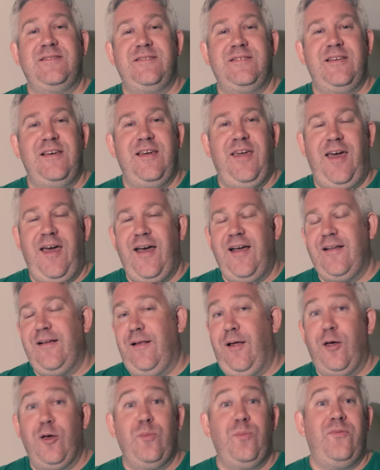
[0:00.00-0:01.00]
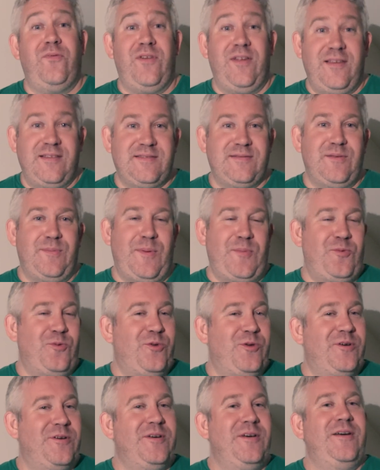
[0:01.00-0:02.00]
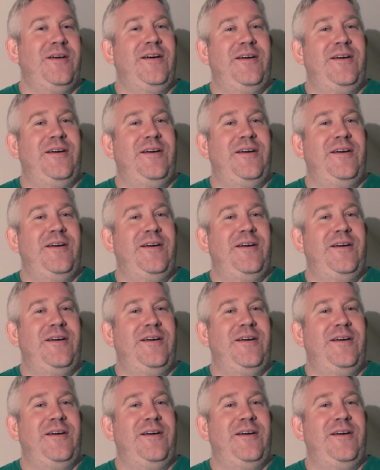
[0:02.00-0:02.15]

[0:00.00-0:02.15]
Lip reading: to see again, and hopefully so the people that